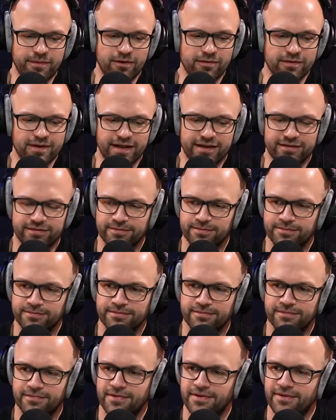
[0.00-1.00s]
more or less
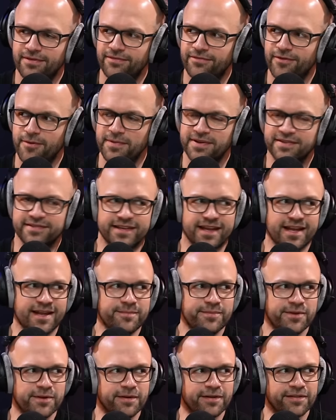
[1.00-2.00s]
from his yeah.
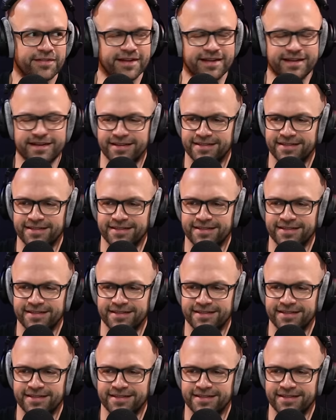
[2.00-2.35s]
debut, I think.